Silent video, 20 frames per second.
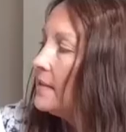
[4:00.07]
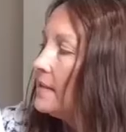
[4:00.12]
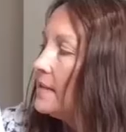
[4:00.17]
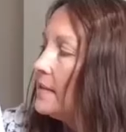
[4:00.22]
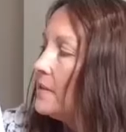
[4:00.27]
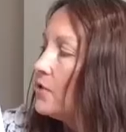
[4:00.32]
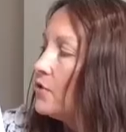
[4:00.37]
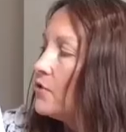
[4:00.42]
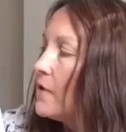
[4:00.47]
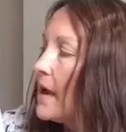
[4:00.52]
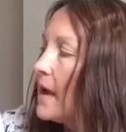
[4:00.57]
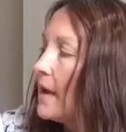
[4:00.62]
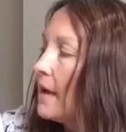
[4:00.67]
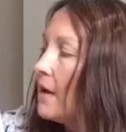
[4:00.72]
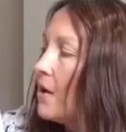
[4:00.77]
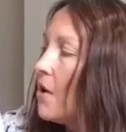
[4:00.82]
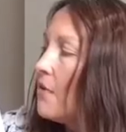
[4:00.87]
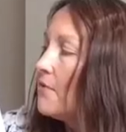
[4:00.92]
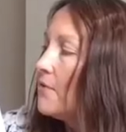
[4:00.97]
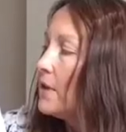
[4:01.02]
is the trail
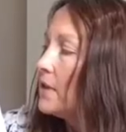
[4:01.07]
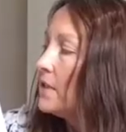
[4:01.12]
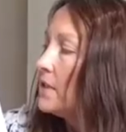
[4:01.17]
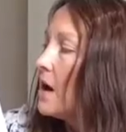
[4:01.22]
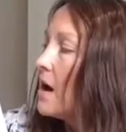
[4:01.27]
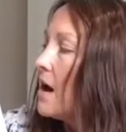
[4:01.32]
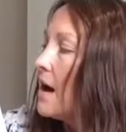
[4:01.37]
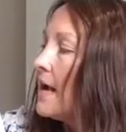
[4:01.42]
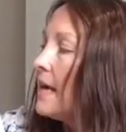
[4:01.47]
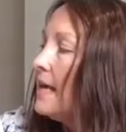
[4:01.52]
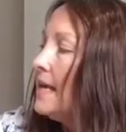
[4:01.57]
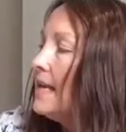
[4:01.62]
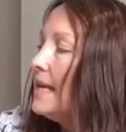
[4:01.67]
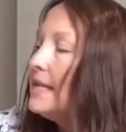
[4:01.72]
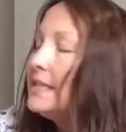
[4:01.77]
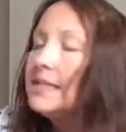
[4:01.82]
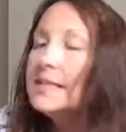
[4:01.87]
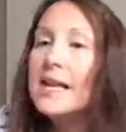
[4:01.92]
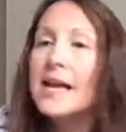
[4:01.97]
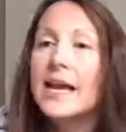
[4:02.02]
of the tiny
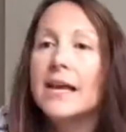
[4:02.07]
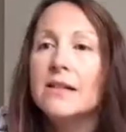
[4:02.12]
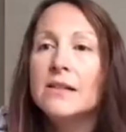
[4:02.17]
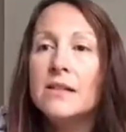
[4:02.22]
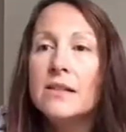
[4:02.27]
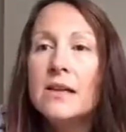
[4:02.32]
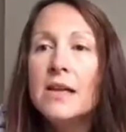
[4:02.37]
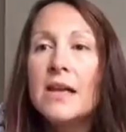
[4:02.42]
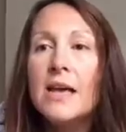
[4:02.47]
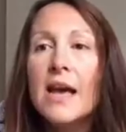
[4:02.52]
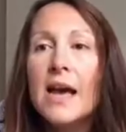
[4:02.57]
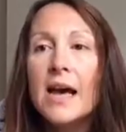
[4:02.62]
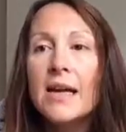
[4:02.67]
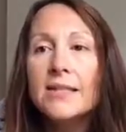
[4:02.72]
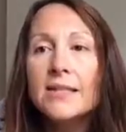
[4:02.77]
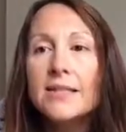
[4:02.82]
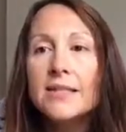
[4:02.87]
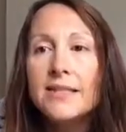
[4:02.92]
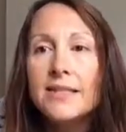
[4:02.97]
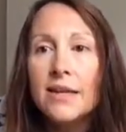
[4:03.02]
snail, a
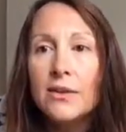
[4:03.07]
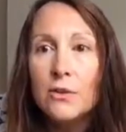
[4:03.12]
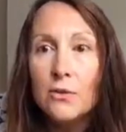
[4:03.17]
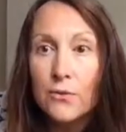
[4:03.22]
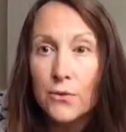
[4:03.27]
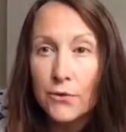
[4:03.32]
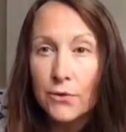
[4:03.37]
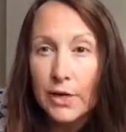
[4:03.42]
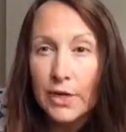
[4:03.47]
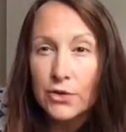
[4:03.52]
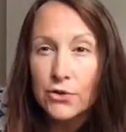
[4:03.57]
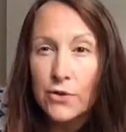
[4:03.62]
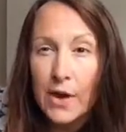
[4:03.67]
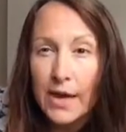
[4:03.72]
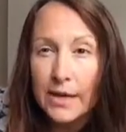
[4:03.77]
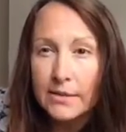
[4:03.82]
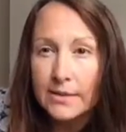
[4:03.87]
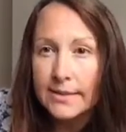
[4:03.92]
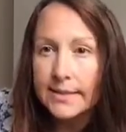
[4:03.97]
silvery trail